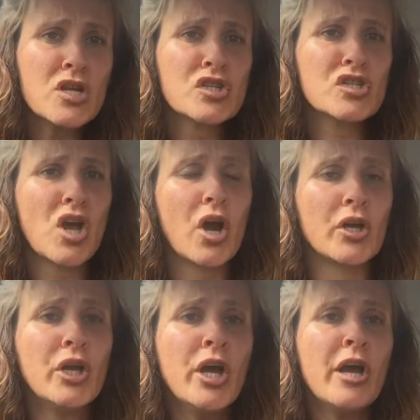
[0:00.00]

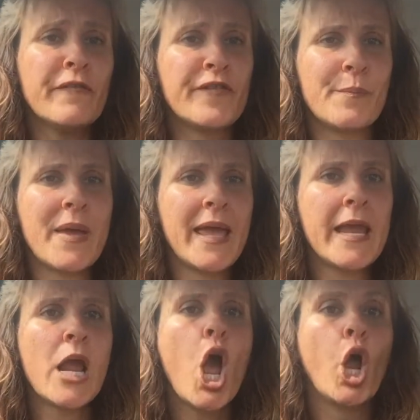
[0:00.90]
So for
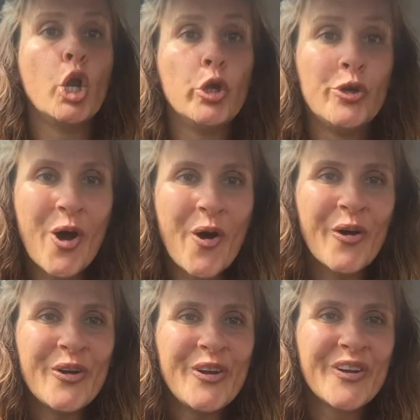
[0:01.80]
me,
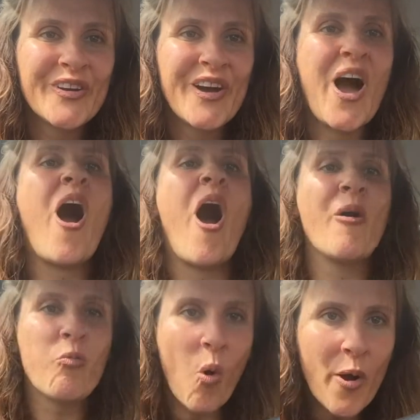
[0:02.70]
no,
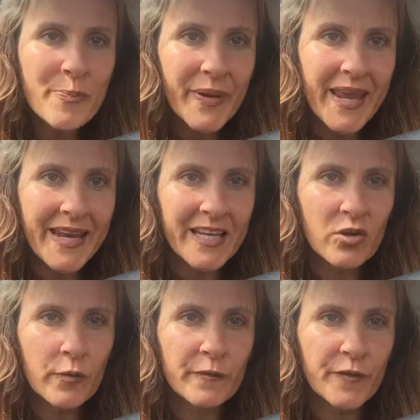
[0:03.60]
I won't be eating
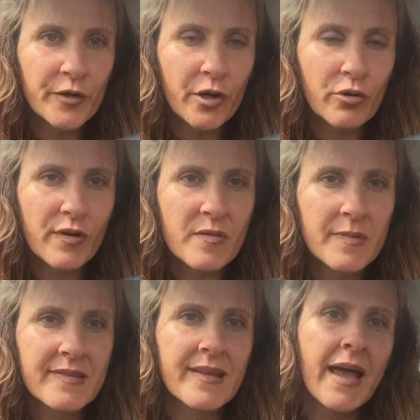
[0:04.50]
cooked food on
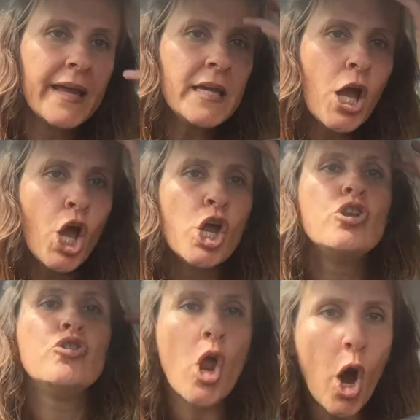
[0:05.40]
Christmas Day.
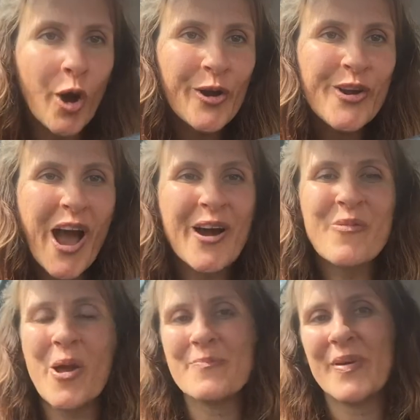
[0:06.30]
No, I
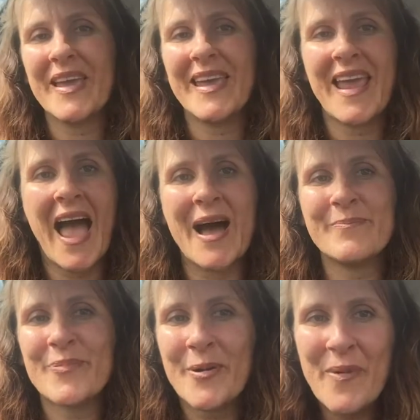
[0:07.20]
won't be
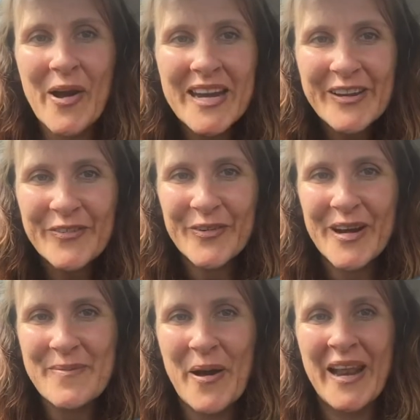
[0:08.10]
promoting for
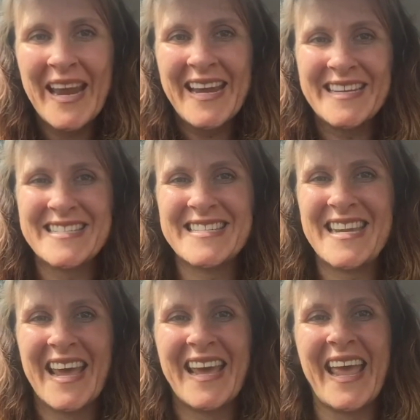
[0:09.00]
anybody
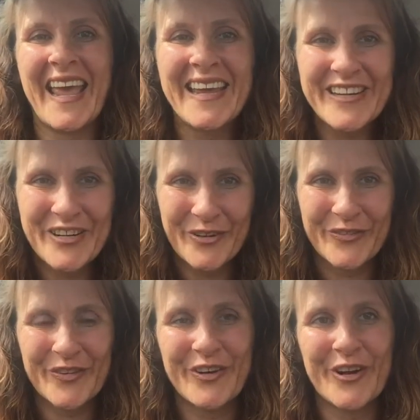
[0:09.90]
to eat
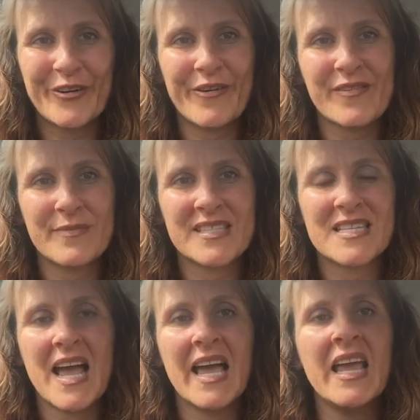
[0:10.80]
cooked food on Christmas
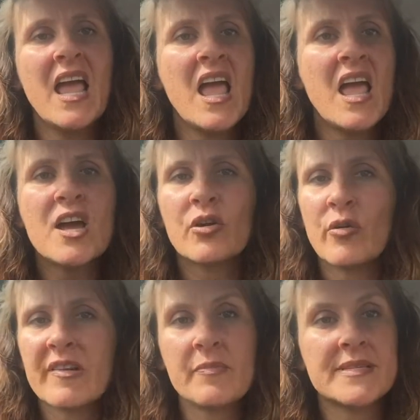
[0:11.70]
Day.
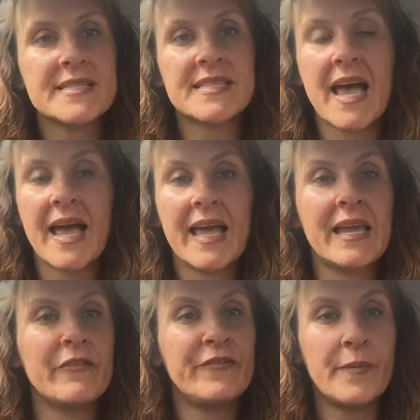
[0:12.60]
Christmas
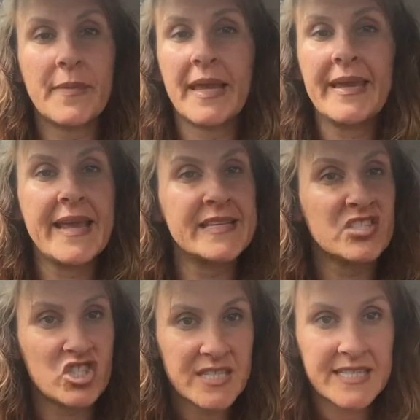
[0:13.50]
Day for me
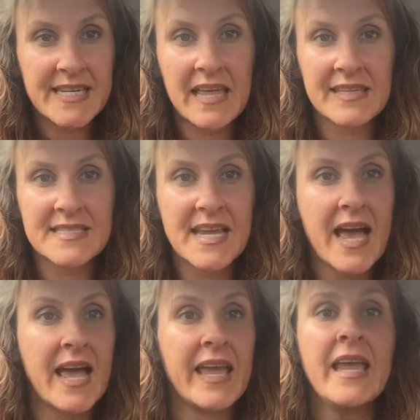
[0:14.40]
is just another
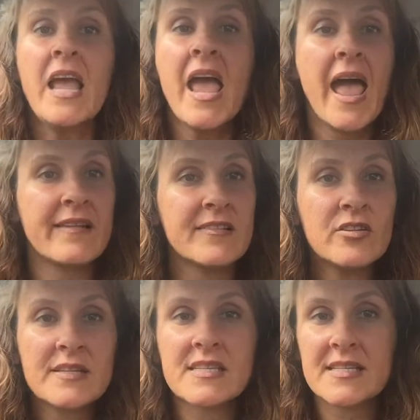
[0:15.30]
day. As
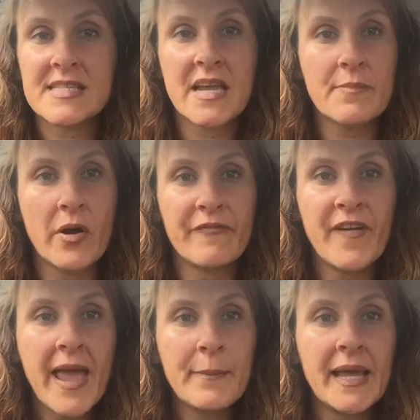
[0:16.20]
long as I see my
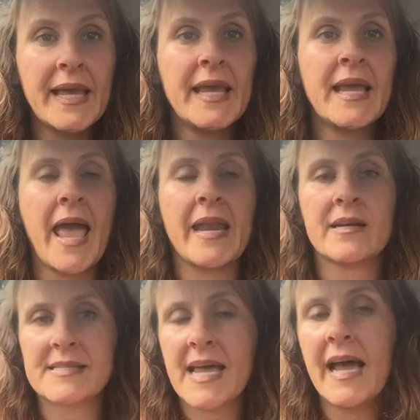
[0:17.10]
family and
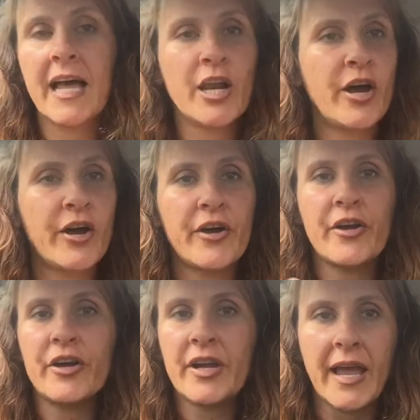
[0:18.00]
I say hello
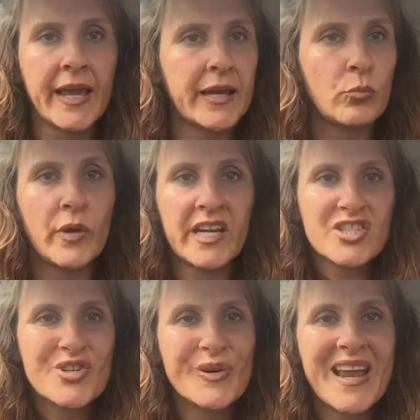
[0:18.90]
and we
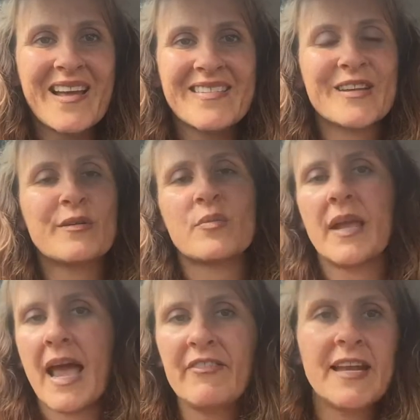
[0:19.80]
enjoy ourselves,
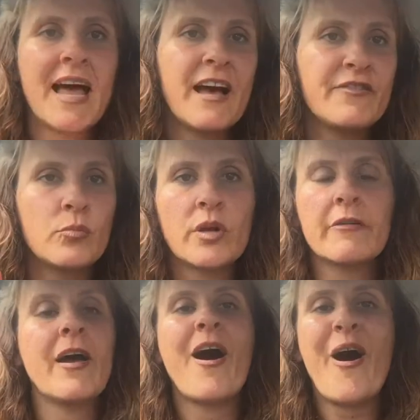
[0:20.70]
we have a laugh and
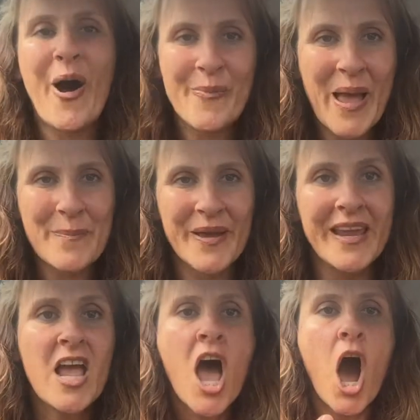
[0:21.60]
whatever, I'm
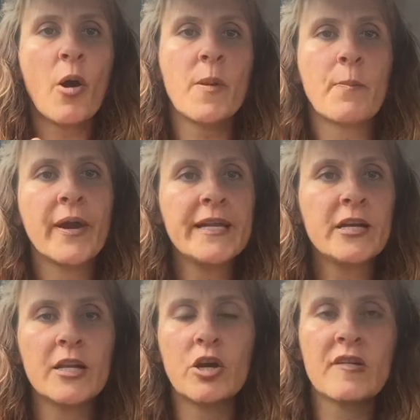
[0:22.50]
happy. I'll be bringing
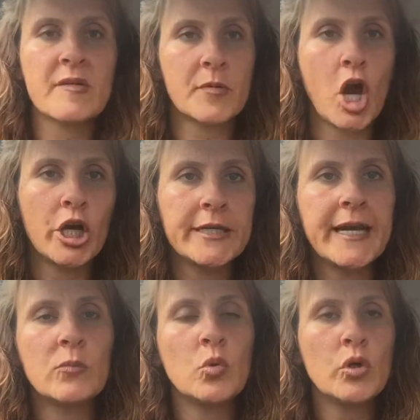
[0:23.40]
along some
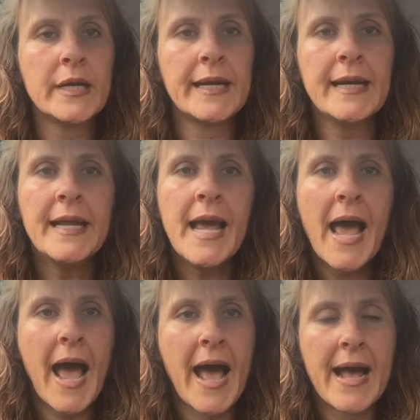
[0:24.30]
coconut water
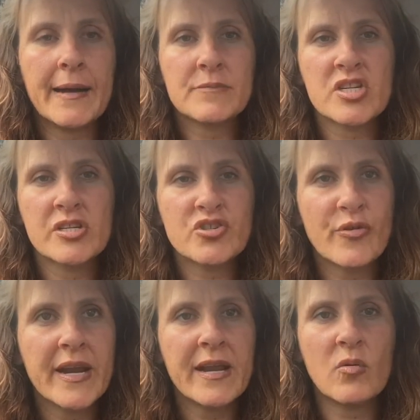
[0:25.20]
to
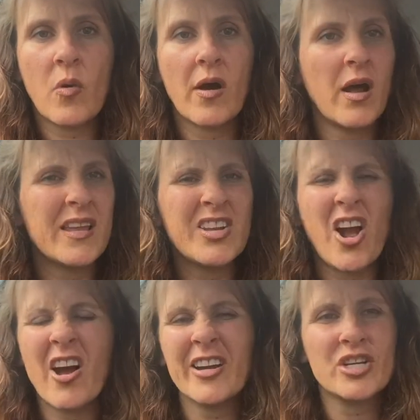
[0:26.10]
drink. Well, you
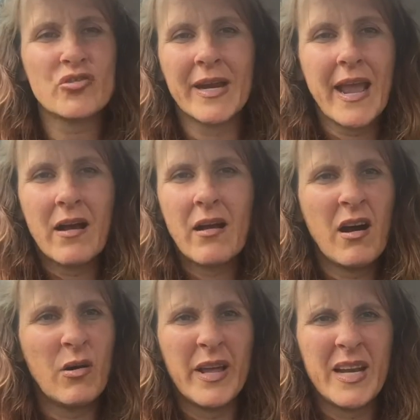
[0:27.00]
know, I don't drink
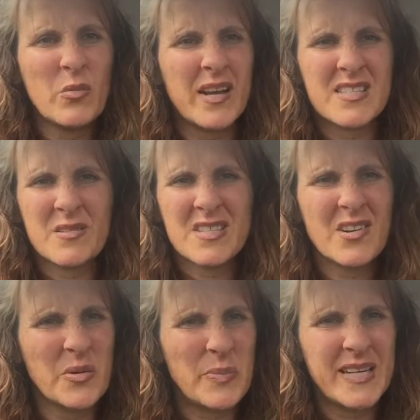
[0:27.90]
alcohol anyway, so it's
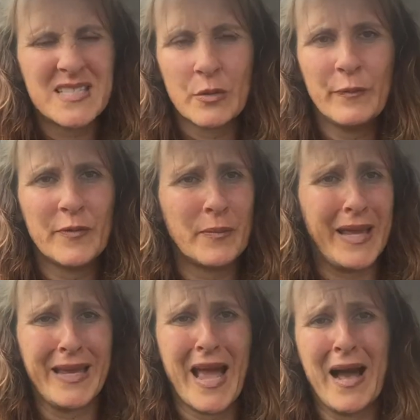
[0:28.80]
not a big deal for
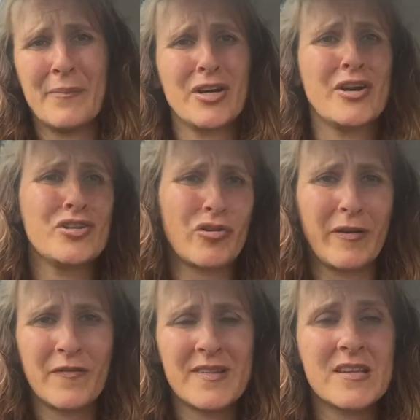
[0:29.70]
me. I don't
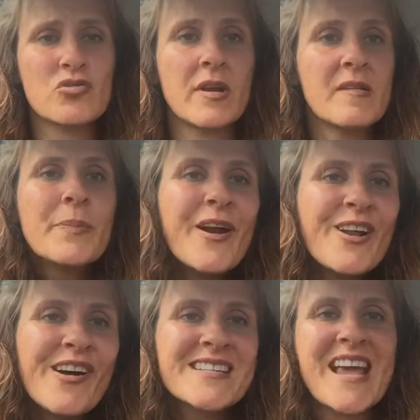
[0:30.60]
drink fizzy drinks, but I
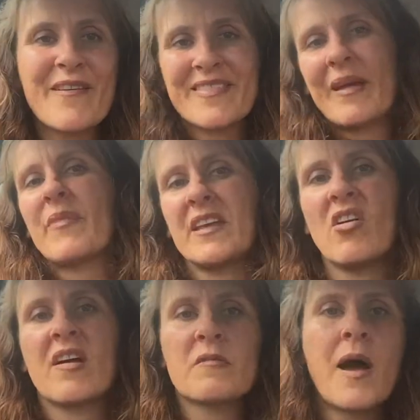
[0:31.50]
like to have something
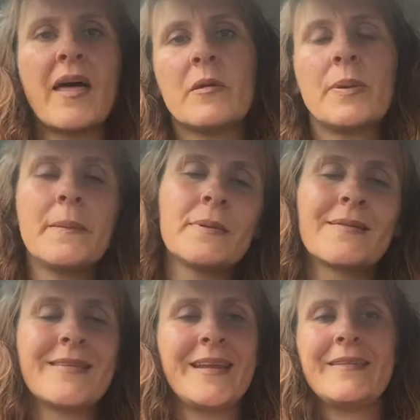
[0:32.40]
nice while other people are
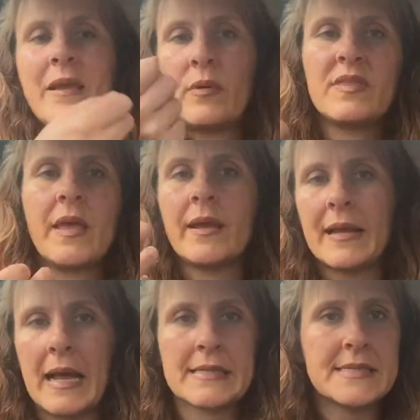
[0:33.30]
sitting there with their
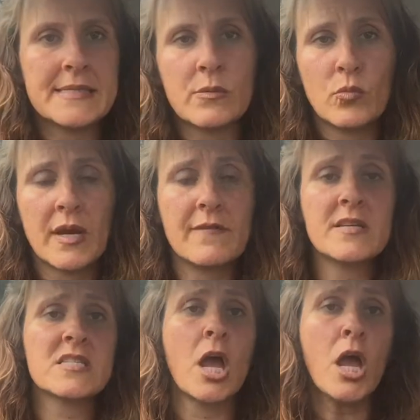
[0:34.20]
glasses and
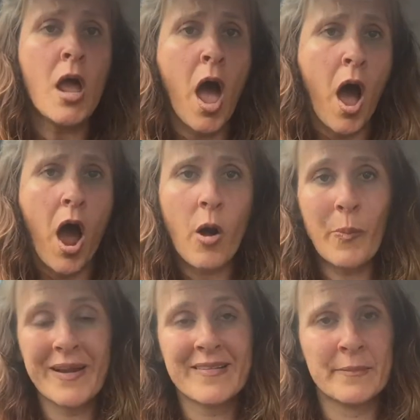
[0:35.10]
whatever. So I'll
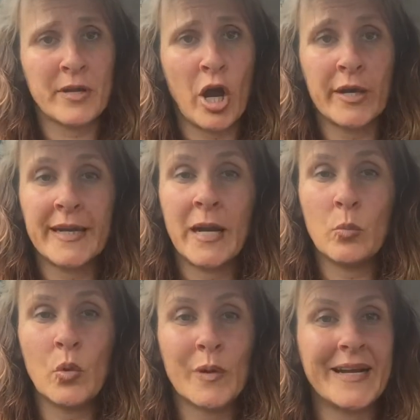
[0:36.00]
bring some
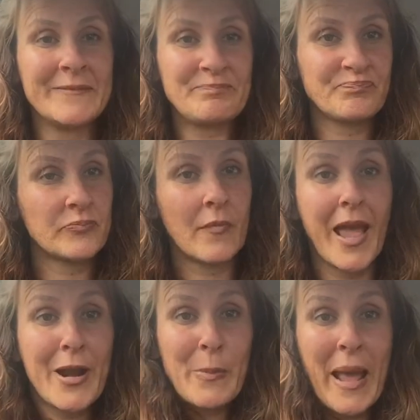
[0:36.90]
coconut water
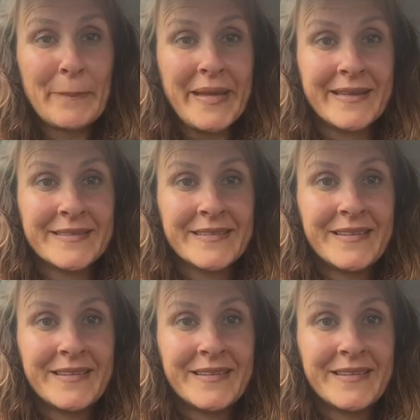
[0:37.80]
and I'm happy.